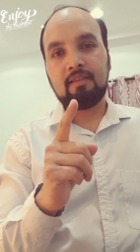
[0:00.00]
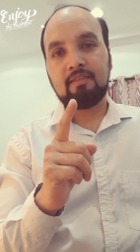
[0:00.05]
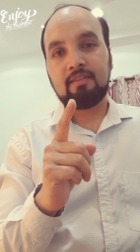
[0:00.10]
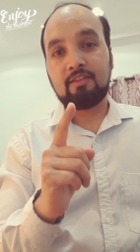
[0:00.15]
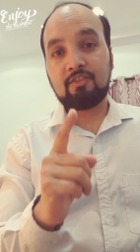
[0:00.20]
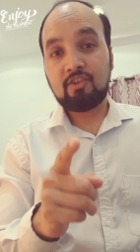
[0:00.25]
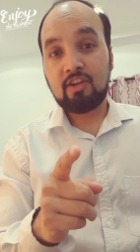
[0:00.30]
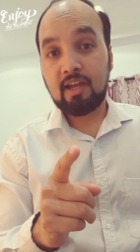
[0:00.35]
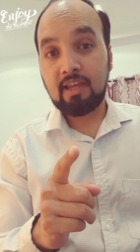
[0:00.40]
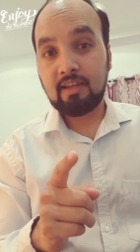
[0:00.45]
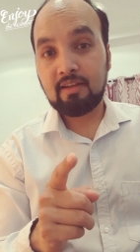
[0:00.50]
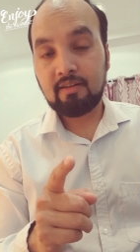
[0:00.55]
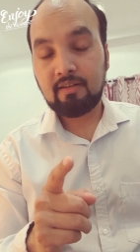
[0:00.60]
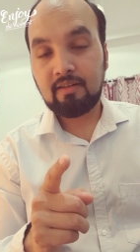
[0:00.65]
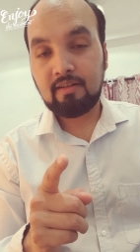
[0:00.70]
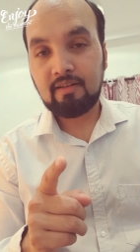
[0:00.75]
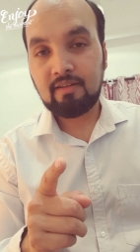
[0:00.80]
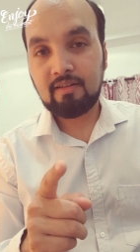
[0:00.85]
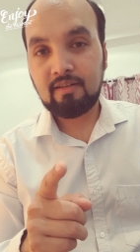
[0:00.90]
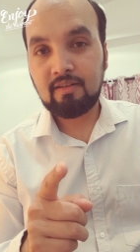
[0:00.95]
the tiger
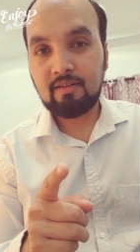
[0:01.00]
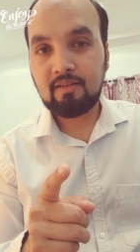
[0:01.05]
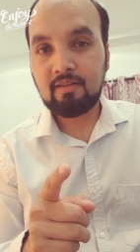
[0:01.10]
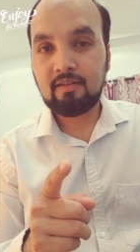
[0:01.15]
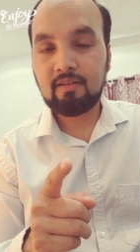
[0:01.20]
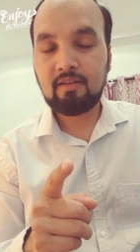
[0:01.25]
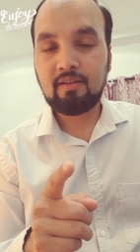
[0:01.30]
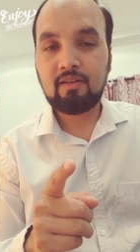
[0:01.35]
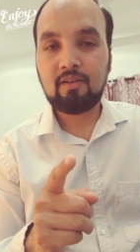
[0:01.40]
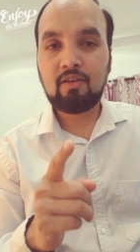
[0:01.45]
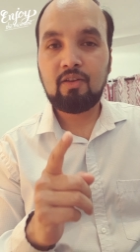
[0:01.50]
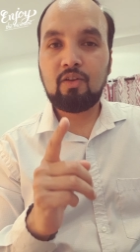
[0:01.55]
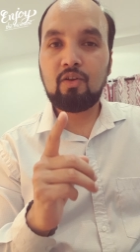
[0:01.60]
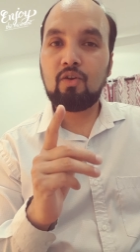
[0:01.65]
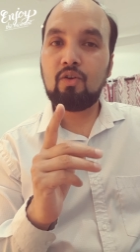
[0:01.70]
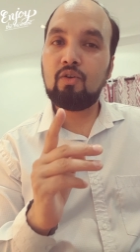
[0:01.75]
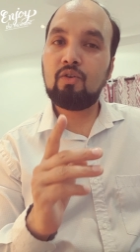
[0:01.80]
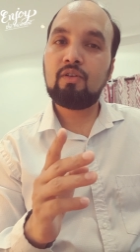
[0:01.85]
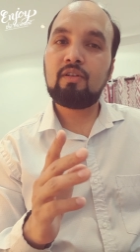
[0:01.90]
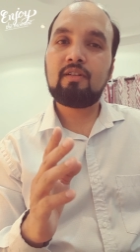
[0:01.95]

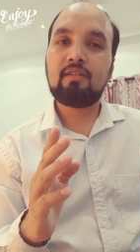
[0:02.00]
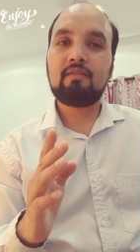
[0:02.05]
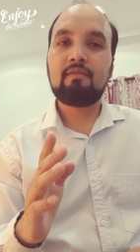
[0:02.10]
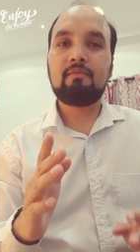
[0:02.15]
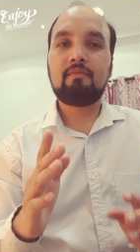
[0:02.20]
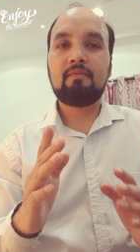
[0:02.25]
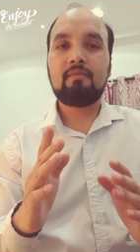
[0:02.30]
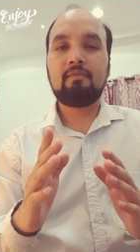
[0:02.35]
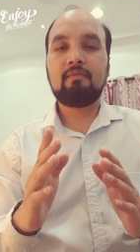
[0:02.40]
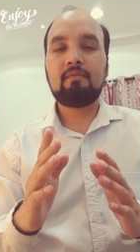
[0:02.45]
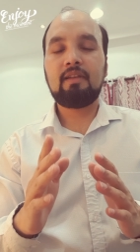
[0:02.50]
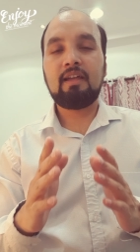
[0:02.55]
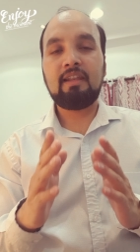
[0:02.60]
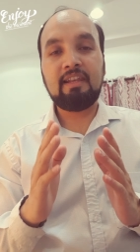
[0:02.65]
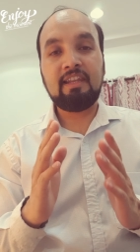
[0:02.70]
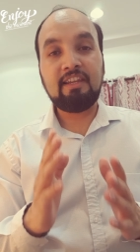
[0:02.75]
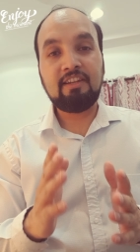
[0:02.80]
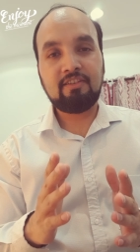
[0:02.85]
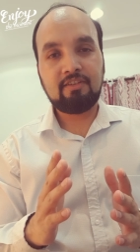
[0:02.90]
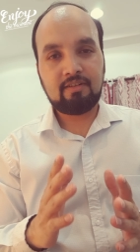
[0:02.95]
or
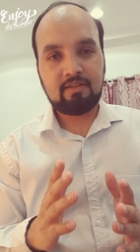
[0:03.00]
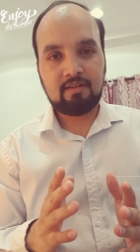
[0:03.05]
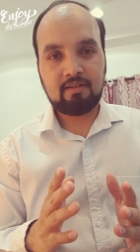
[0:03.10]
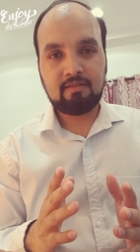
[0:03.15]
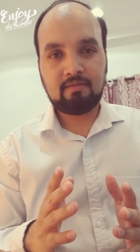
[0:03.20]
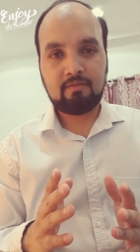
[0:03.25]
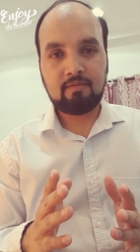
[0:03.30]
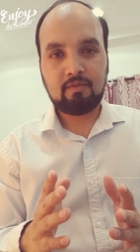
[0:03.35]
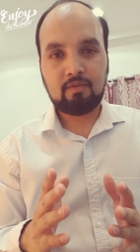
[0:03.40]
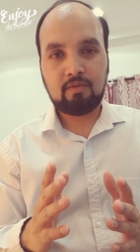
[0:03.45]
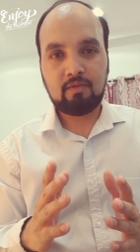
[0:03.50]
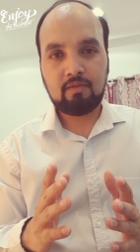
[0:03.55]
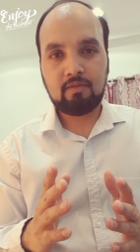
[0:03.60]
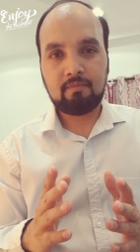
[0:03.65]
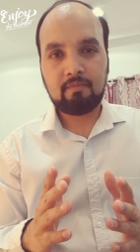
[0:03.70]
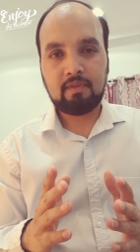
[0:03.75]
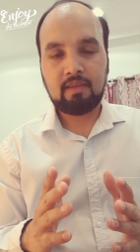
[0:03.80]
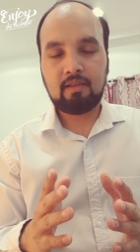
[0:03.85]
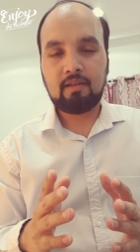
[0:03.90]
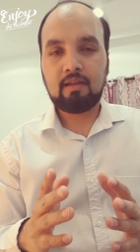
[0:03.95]
a leader.
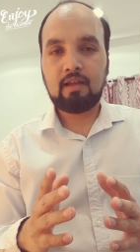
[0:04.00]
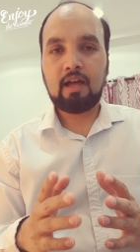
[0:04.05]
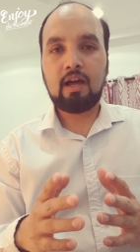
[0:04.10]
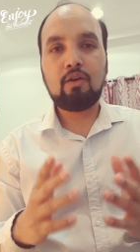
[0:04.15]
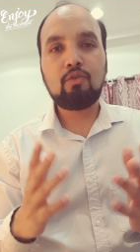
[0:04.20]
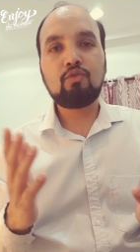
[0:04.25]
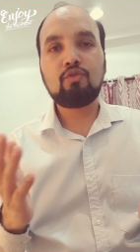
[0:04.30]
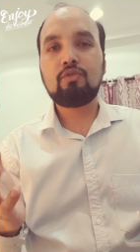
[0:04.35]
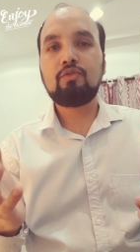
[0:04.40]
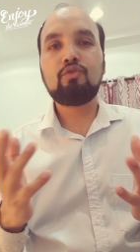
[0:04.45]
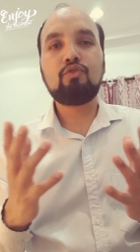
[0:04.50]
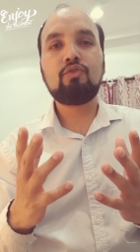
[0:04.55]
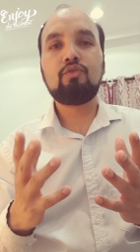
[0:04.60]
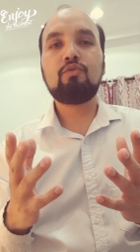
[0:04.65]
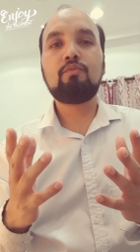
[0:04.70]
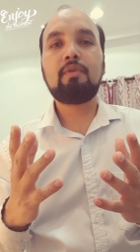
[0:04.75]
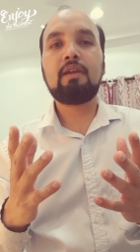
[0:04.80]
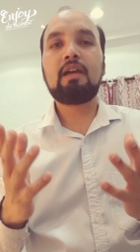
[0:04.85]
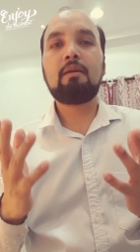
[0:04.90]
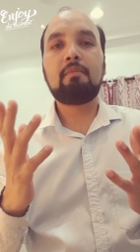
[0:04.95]
How do
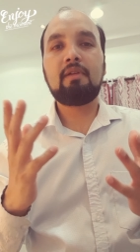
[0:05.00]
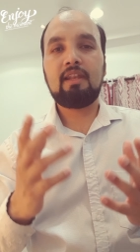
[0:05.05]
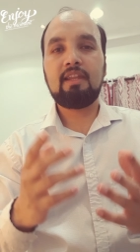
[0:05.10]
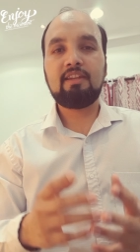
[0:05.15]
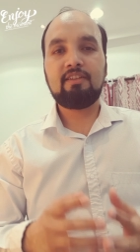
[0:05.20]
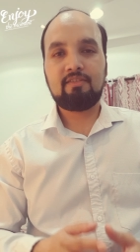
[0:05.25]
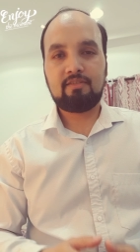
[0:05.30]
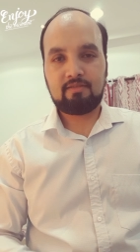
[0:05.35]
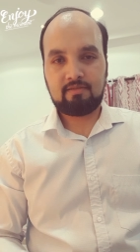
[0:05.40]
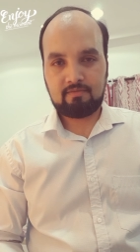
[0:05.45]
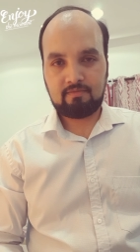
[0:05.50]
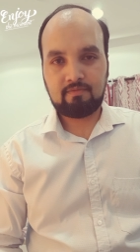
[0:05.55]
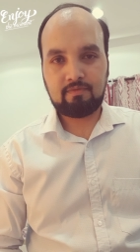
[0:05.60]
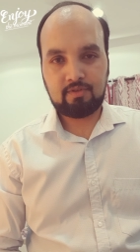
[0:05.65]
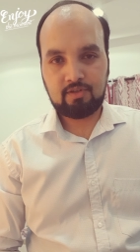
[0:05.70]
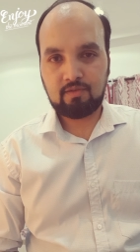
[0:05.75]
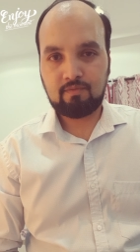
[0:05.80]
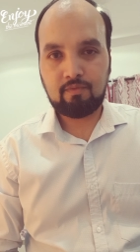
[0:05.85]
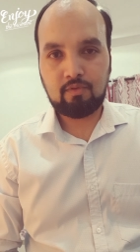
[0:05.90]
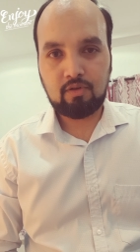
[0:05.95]
you become a leader?
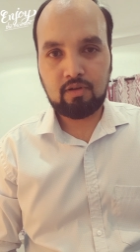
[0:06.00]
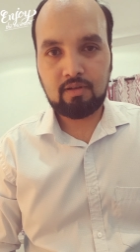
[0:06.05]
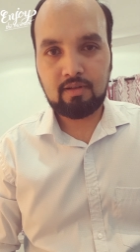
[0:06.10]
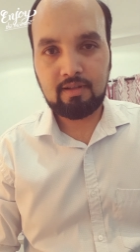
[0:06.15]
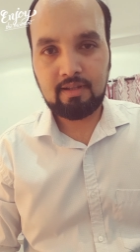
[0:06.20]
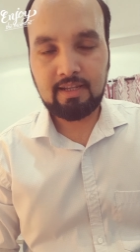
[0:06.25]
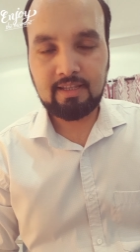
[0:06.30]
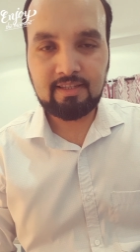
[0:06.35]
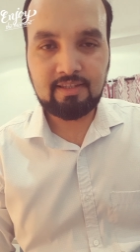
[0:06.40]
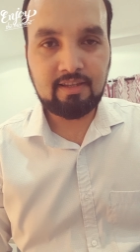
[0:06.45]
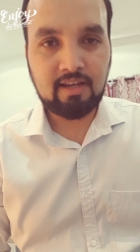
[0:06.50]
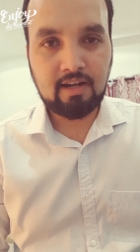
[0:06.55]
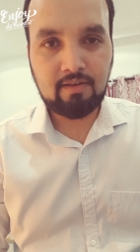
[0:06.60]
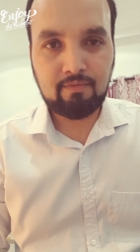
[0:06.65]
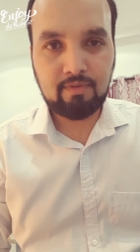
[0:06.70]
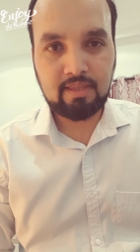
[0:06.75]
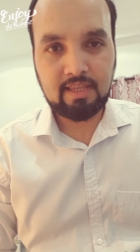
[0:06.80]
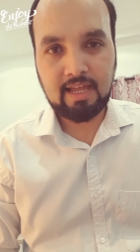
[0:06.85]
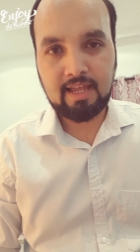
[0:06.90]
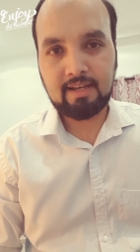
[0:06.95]
First of all, let's start
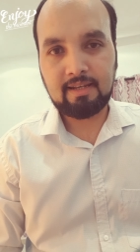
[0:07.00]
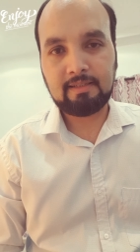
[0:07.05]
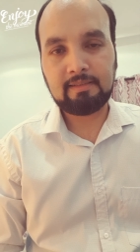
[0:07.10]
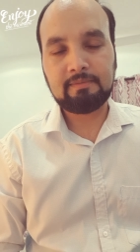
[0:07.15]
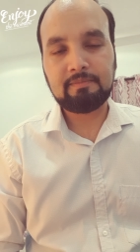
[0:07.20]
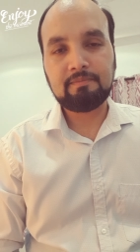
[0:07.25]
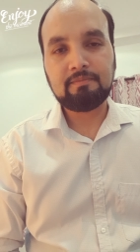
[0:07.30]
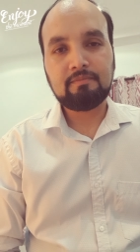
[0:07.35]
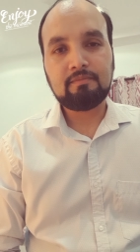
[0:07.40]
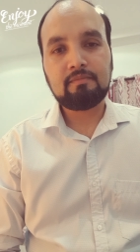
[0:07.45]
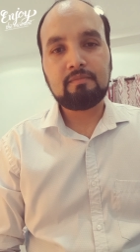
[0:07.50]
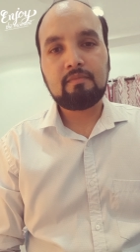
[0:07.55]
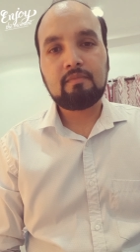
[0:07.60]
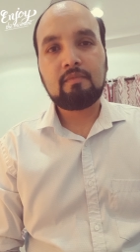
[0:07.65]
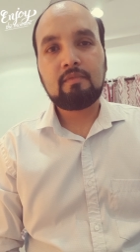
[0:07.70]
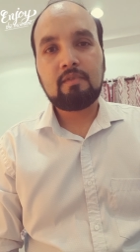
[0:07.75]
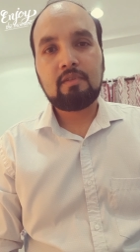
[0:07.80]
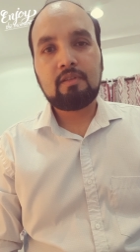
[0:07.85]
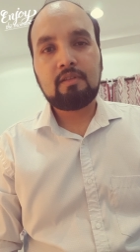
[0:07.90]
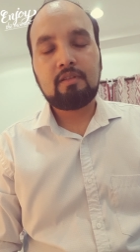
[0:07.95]
with that.
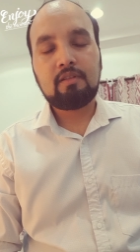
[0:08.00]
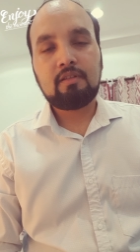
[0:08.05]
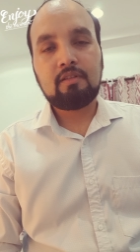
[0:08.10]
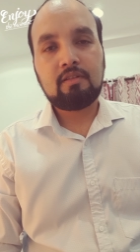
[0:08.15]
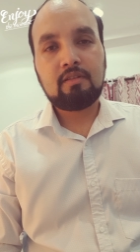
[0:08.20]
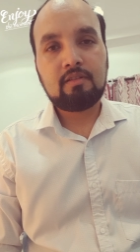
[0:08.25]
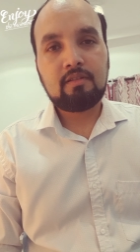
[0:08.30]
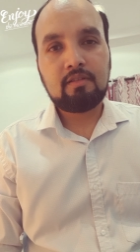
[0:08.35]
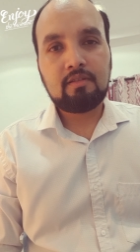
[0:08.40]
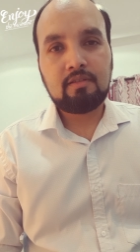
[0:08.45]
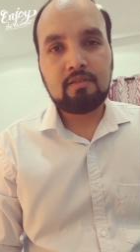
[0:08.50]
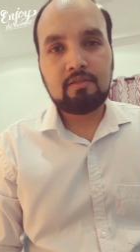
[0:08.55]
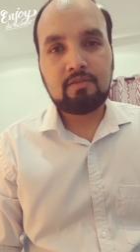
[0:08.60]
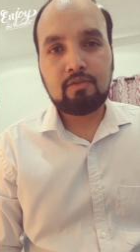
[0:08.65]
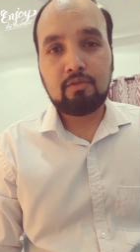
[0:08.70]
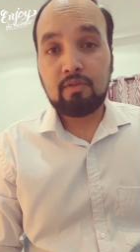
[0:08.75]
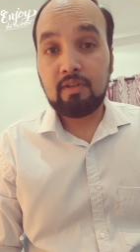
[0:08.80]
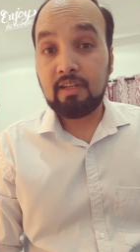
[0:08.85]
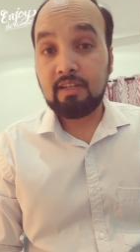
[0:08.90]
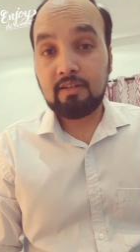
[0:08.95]

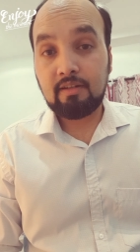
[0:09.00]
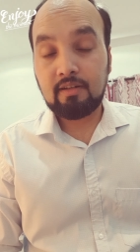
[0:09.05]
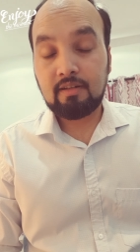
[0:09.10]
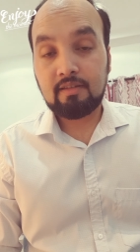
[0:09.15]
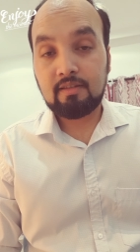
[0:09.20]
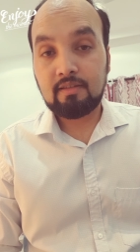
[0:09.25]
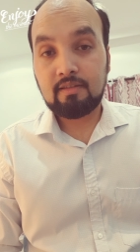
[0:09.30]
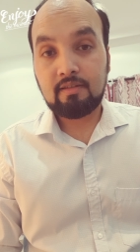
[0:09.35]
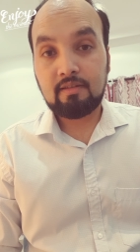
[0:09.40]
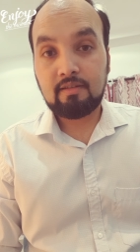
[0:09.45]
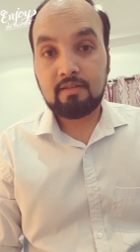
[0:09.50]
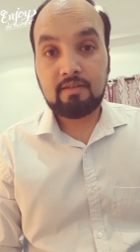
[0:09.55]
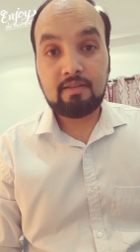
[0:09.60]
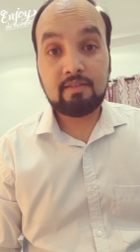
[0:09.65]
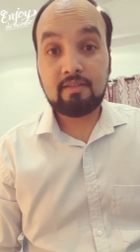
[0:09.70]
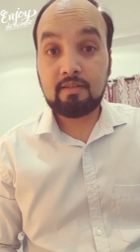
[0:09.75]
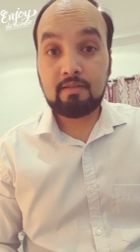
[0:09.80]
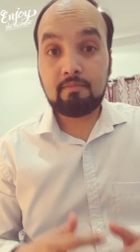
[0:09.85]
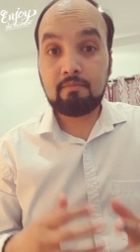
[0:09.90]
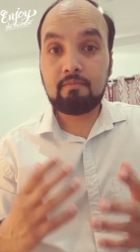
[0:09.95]
So leaders
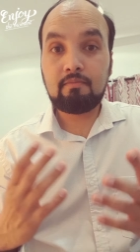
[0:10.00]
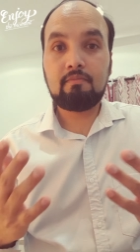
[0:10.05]
doesn't,